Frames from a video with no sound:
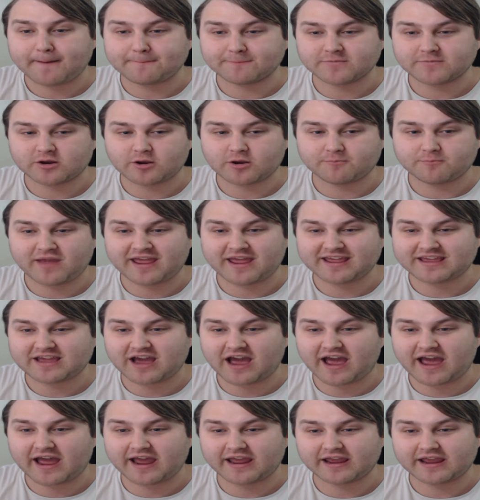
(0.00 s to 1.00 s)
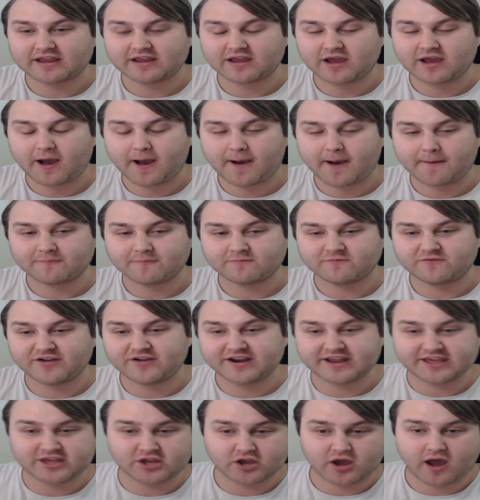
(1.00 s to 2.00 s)
you know, make
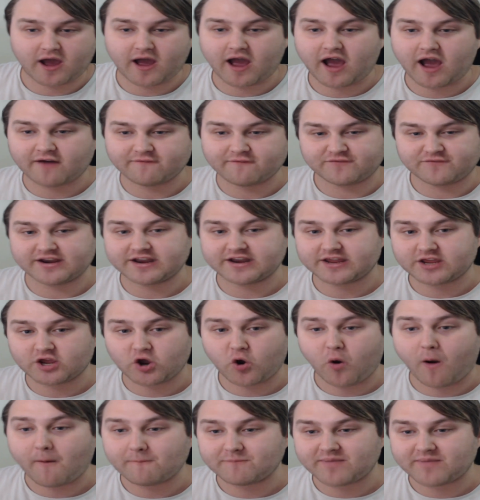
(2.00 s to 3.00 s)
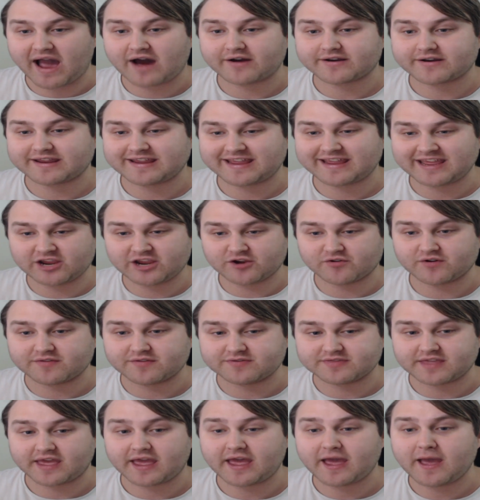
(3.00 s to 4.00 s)
a video about it here
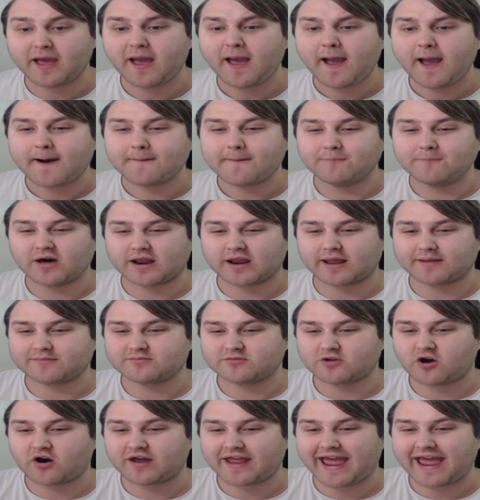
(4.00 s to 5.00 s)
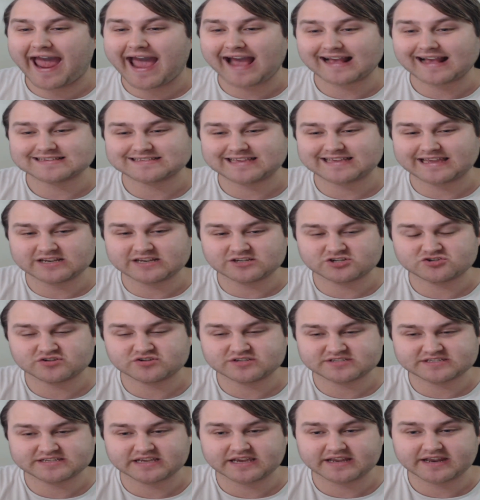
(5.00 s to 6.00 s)
and there, but I'm not as
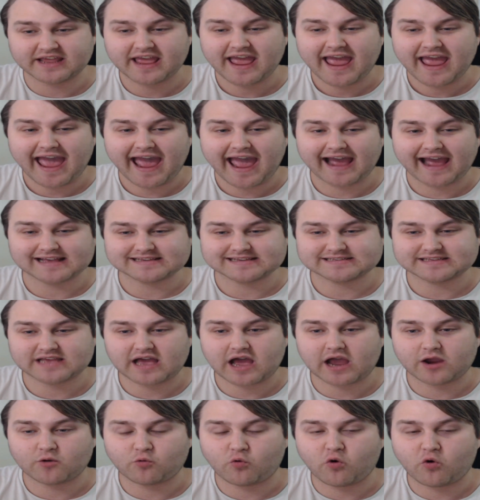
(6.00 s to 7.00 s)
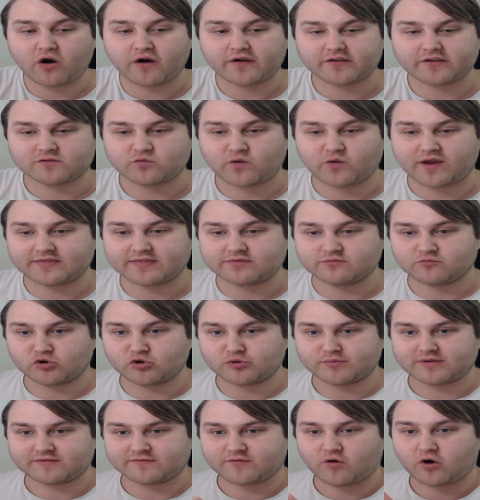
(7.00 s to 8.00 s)
interested as I was when
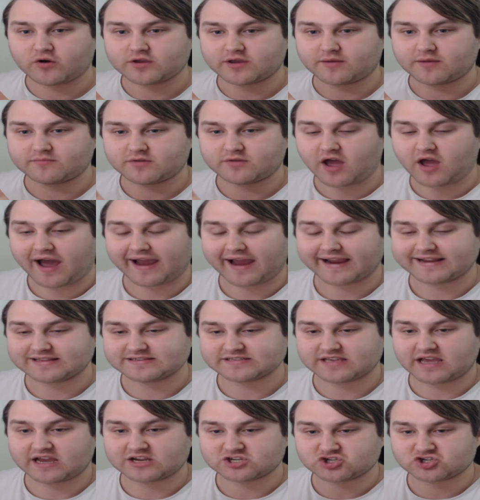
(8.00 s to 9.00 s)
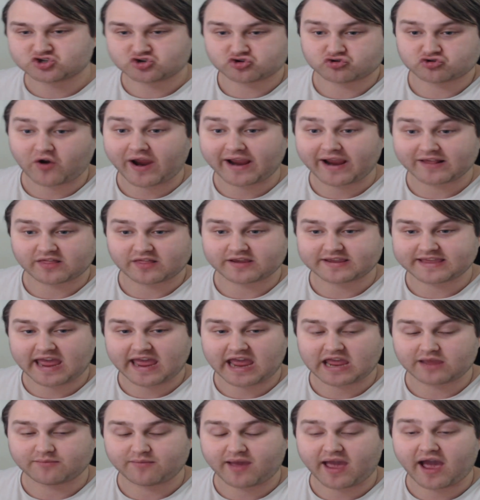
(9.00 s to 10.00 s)
RWBY Volume 9's trailer
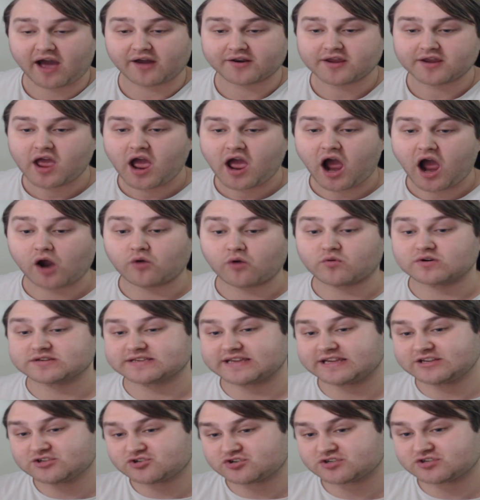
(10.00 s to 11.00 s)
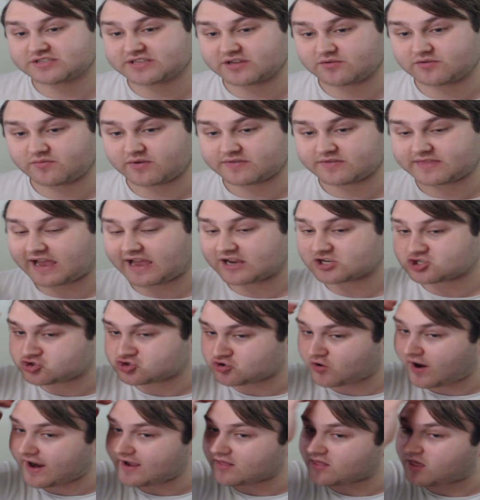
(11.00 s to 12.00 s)
came out. I was interested with that
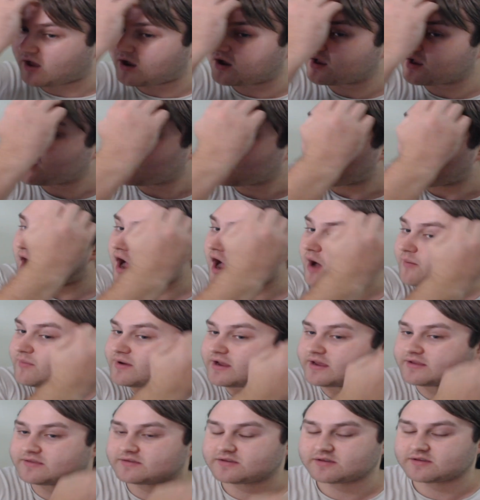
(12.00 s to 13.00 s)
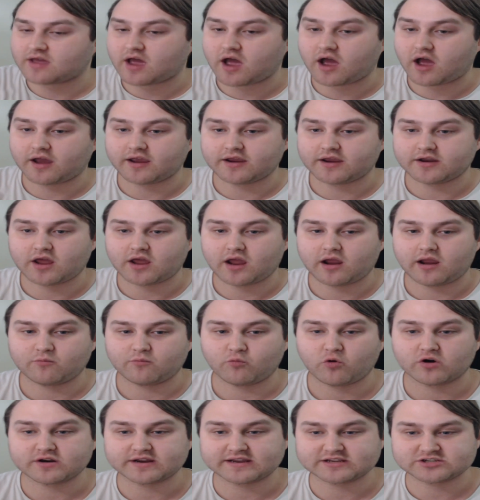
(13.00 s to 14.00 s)
trailer and
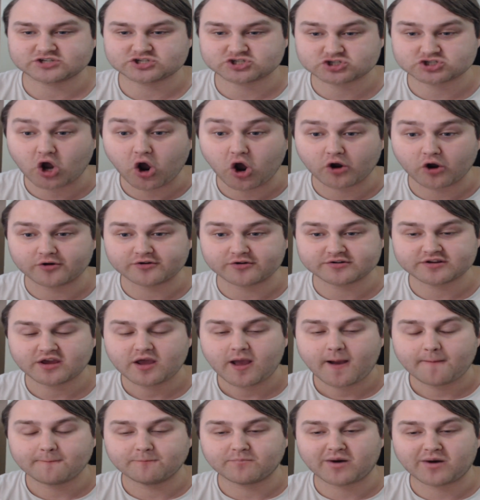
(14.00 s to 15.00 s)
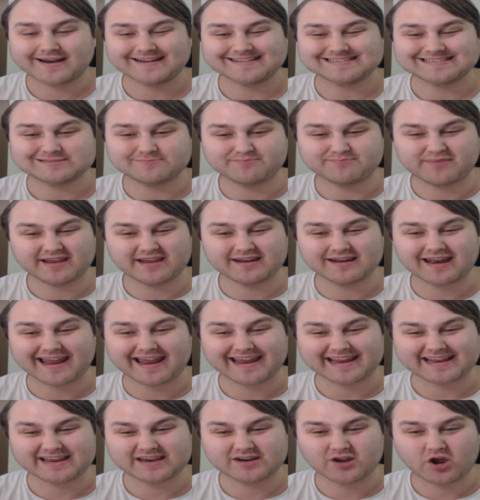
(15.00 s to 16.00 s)
what it showed, but it's been
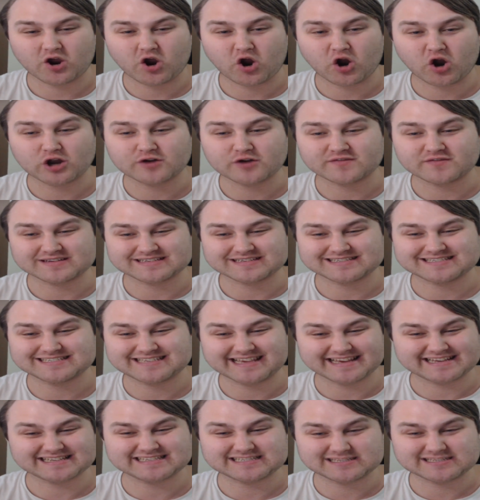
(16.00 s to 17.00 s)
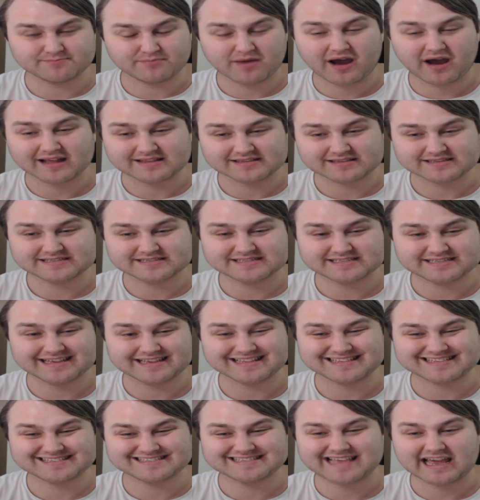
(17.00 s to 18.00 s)
like, you know, over 6 months
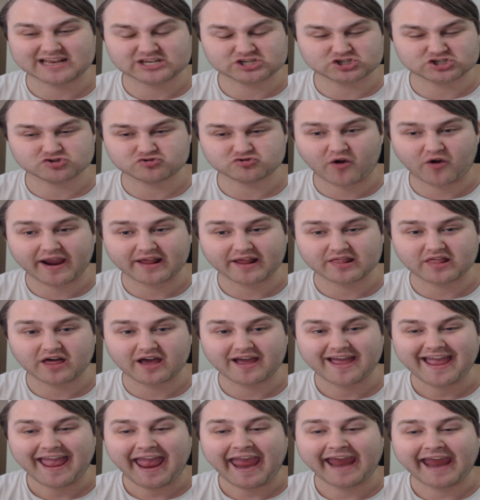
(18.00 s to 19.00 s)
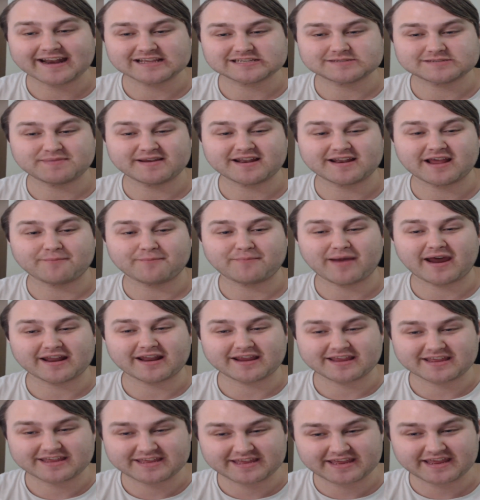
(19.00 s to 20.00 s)
since that trailer, and it's been about
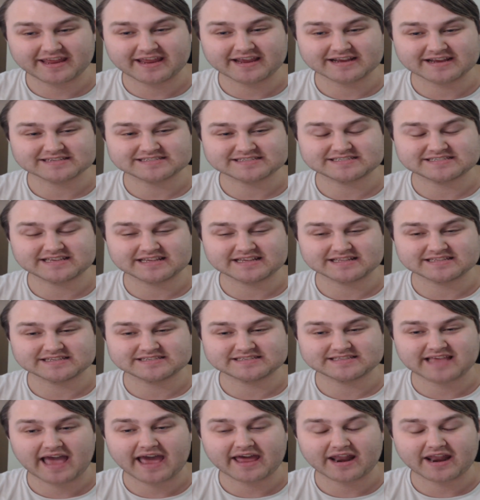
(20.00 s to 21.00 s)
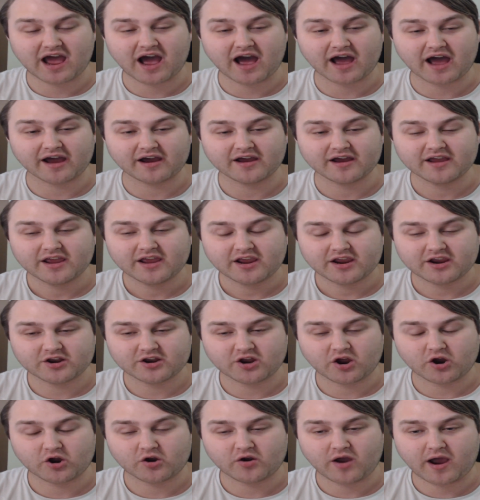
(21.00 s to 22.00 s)
a year since that
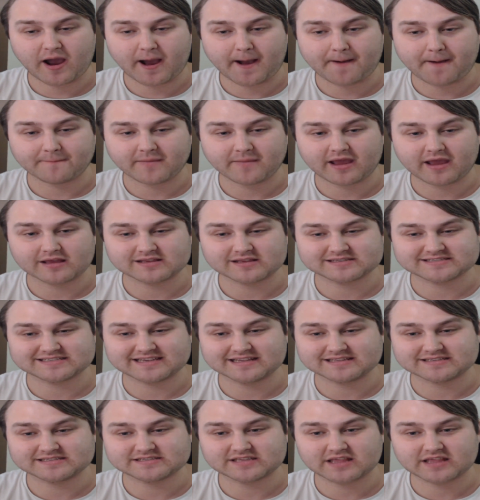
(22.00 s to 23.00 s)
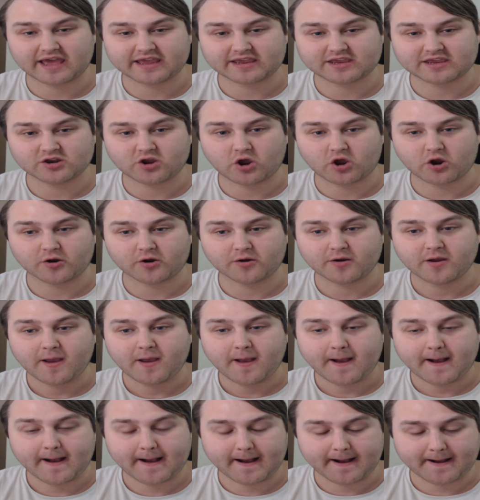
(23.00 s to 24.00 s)

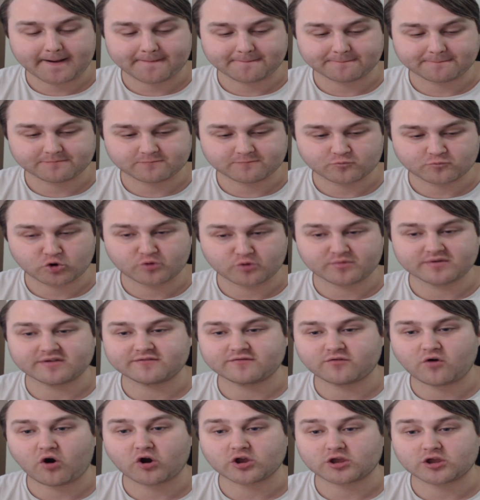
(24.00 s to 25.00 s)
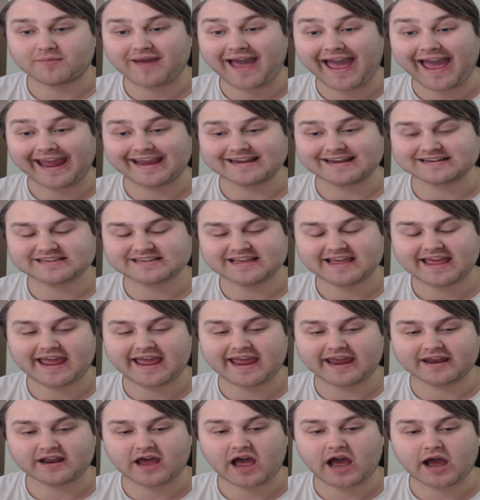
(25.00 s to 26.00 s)
RWBY Volume 8,
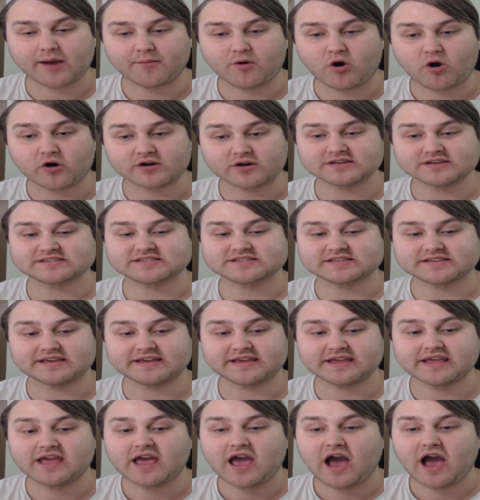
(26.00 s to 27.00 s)
and honestly